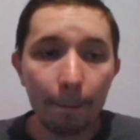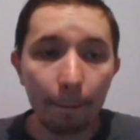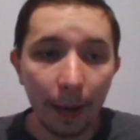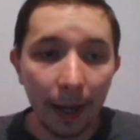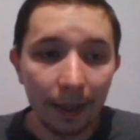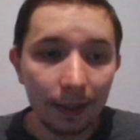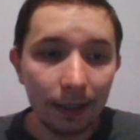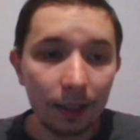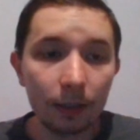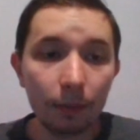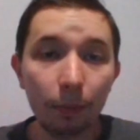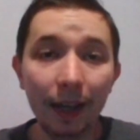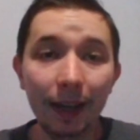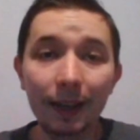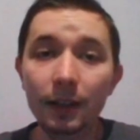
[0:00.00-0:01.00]
But
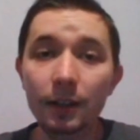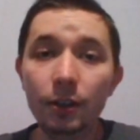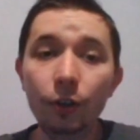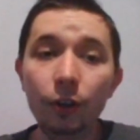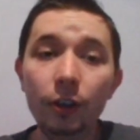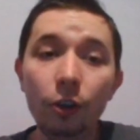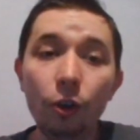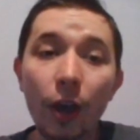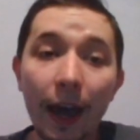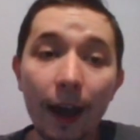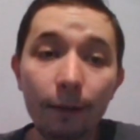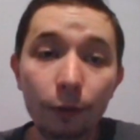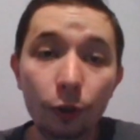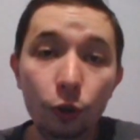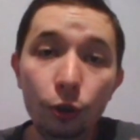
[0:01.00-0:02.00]
black is going to
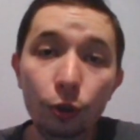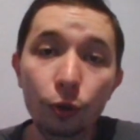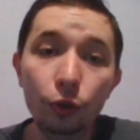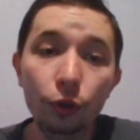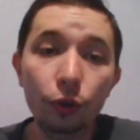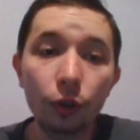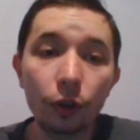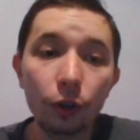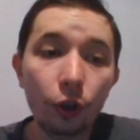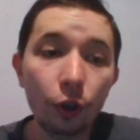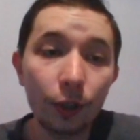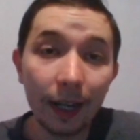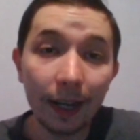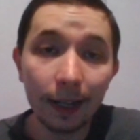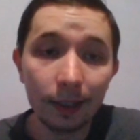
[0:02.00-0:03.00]
have two
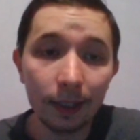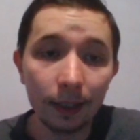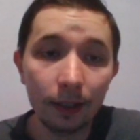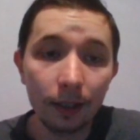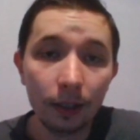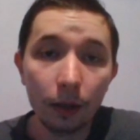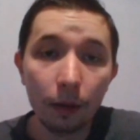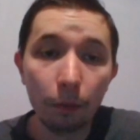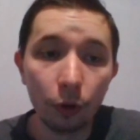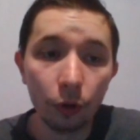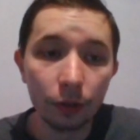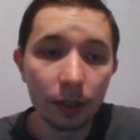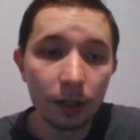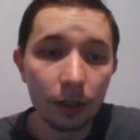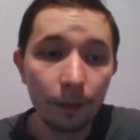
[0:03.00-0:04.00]
connected
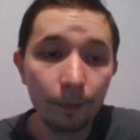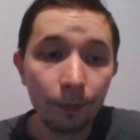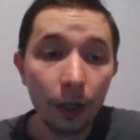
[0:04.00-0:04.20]
pawns.